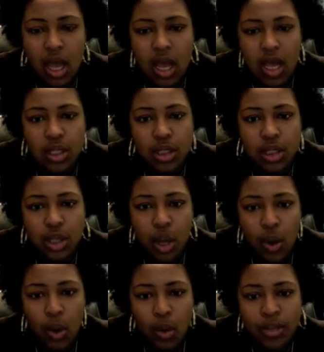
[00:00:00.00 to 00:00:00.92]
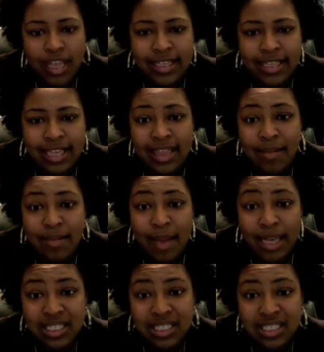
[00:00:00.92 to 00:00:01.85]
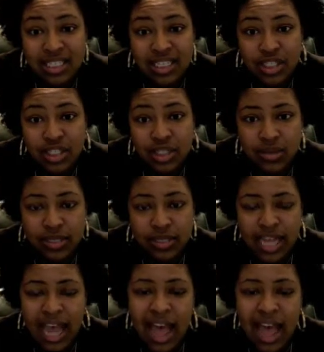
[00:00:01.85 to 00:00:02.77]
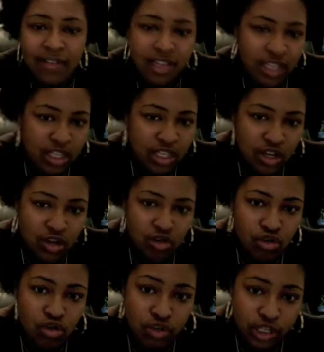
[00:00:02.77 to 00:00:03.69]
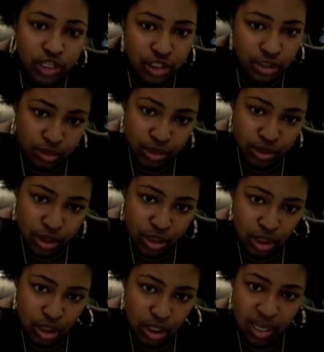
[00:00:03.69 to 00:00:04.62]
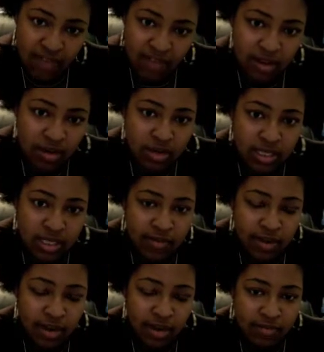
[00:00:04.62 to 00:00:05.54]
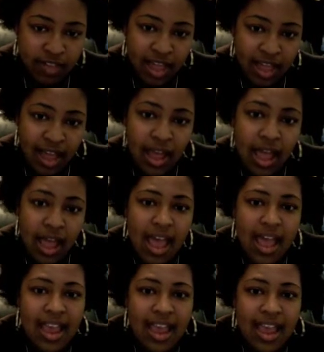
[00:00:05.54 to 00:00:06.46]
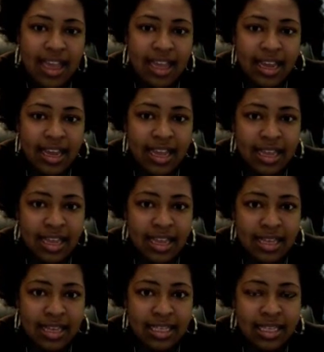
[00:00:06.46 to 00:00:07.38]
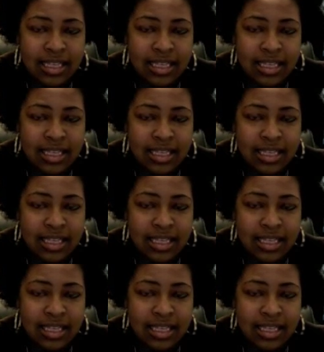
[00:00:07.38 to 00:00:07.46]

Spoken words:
So they say the best juice to have is green juice, if anyone's ever heard of that. It